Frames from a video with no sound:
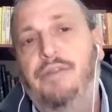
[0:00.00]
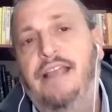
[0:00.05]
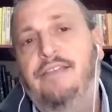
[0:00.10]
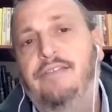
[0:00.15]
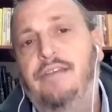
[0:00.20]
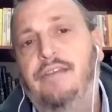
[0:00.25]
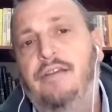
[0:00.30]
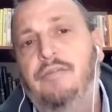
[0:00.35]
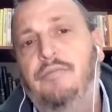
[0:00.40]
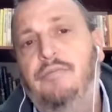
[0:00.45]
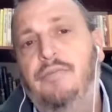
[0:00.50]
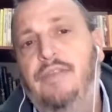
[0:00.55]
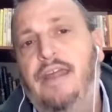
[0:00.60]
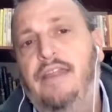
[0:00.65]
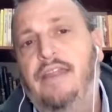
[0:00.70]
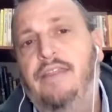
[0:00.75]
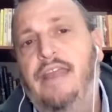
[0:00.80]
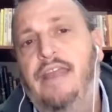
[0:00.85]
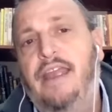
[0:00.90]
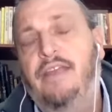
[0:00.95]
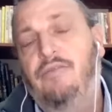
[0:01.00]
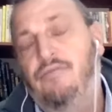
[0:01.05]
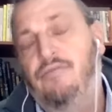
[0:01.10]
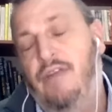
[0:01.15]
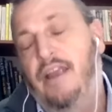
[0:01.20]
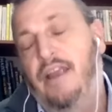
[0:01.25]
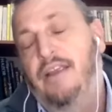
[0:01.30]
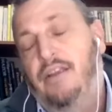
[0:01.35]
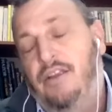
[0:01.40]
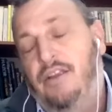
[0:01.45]
them, then they
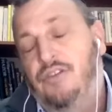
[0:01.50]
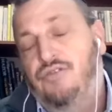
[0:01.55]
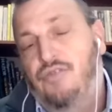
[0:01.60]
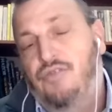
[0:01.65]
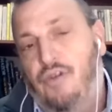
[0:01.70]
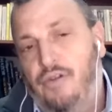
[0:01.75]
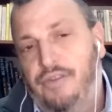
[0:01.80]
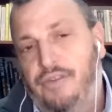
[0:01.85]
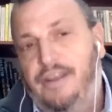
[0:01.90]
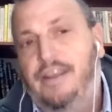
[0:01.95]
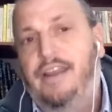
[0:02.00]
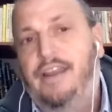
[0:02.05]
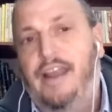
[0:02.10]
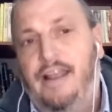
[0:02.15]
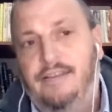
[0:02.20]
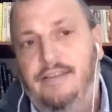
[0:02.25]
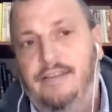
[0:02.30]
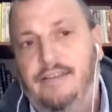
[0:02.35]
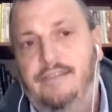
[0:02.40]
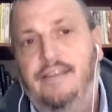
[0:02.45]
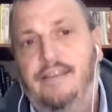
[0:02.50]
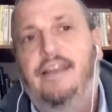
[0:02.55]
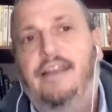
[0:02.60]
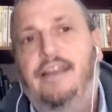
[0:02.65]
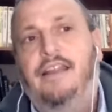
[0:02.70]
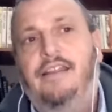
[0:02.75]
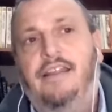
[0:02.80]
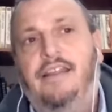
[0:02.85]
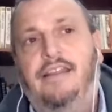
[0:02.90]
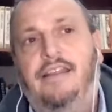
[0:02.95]
control the Knesset,
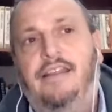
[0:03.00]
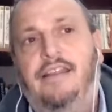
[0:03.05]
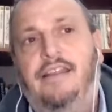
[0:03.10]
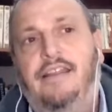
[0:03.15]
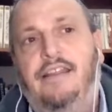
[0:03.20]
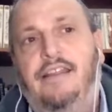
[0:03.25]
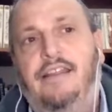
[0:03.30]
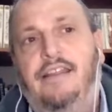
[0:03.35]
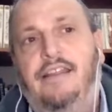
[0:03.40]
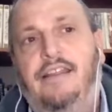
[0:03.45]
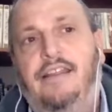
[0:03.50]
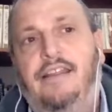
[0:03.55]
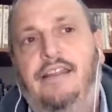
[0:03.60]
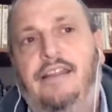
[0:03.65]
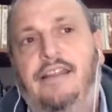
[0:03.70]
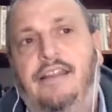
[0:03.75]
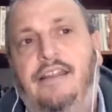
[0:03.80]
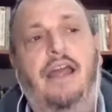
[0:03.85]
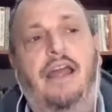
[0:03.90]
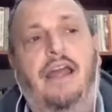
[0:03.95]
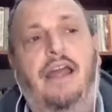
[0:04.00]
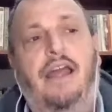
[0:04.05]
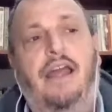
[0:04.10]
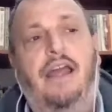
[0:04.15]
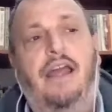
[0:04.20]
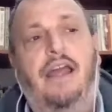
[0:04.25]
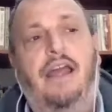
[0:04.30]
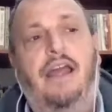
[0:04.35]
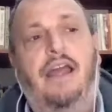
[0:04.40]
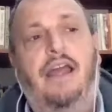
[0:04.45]
and then
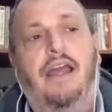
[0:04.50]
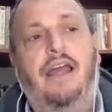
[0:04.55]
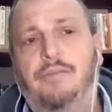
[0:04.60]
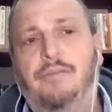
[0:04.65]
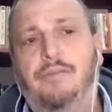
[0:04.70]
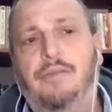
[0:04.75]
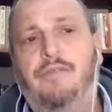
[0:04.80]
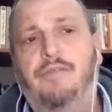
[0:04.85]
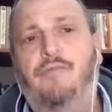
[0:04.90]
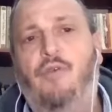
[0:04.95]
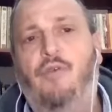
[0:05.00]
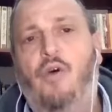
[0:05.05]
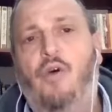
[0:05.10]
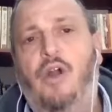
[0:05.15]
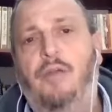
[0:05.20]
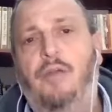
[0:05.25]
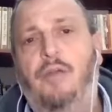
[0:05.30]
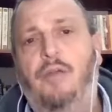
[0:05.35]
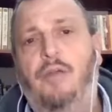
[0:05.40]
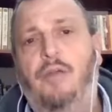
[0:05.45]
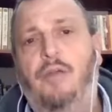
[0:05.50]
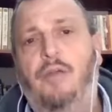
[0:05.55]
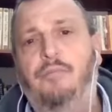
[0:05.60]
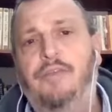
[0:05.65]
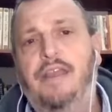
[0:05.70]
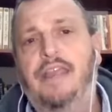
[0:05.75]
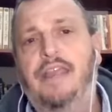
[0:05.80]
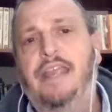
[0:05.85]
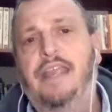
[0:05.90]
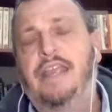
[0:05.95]
different committees can be
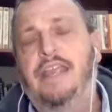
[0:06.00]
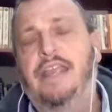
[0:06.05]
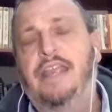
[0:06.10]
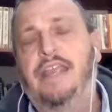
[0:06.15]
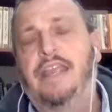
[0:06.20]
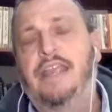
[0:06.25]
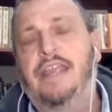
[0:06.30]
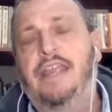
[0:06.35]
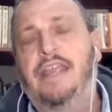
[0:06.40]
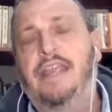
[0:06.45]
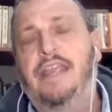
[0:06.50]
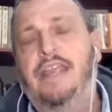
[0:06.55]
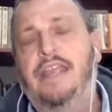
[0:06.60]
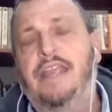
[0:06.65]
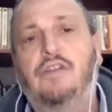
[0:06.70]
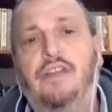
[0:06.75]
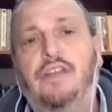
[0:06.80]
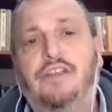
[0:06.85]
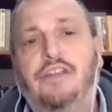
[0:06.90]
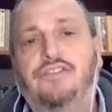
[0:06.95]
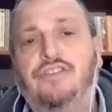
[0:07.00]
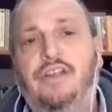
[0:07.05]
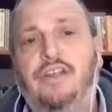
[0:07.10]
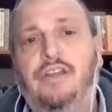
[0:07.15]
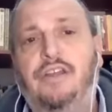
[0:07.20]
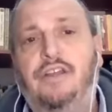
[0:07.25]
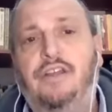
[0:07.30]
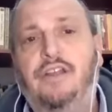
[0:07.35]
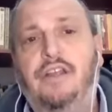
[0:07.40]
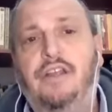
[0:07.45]
formed. Even before the
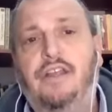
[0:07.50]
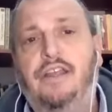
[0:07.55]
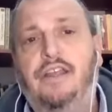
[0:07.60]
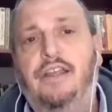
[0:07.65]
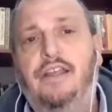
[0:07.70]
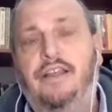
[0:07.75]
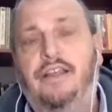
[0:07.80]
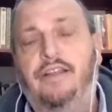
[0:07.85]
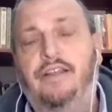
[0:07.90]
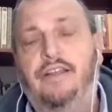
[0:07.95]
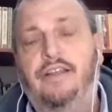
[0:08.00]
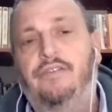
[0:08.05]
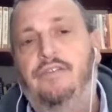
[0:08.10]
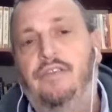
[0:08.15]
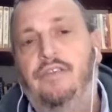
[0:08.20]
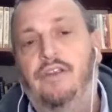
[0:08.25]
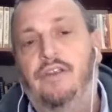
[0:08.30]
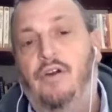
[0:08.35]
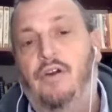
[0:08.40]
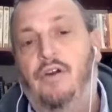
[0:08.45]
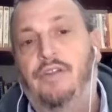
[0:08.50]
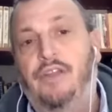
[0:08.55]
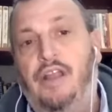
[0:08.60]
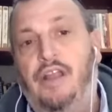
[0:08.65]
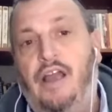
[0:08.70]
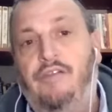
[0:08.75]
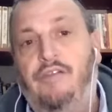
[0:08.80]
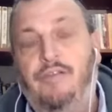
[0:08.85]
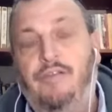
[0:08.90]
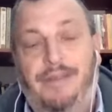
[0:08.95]
coalition is, and
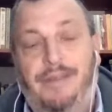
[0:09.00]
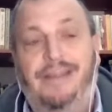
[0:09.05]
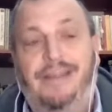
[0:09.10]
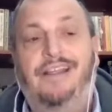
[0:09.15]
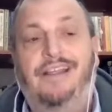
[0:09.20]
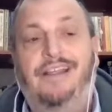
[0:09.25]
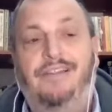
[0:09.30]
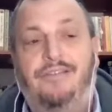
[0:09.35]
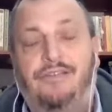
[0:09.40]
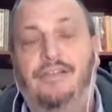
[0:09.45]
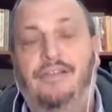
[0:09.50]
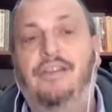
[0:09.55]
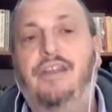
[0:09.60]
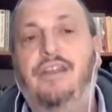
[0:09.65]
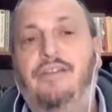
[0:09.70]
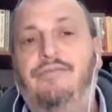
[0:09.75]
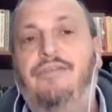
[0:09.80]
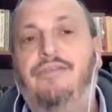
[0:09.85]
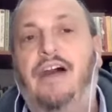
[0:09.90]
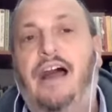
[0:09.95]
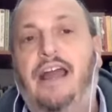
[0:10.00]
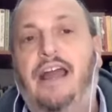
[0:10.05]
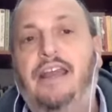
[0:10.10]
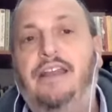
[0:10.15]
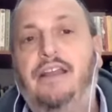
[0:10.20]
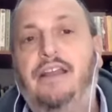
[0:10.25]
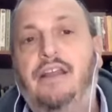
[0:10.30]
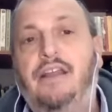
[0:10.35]
the government is solidified,